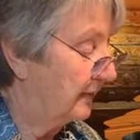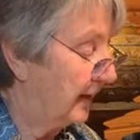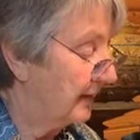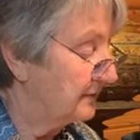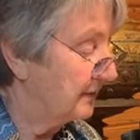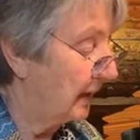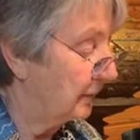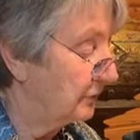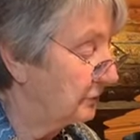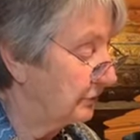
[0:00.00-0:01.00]
That is
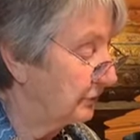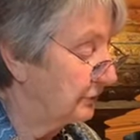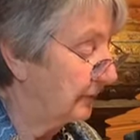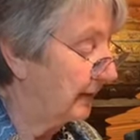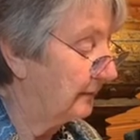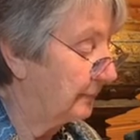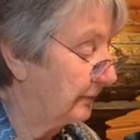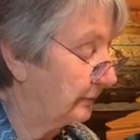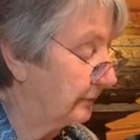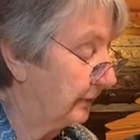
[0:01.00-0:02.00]
how you should train
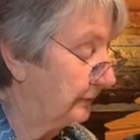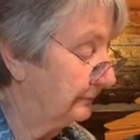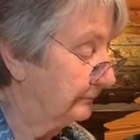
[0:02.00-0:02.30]
Paguna.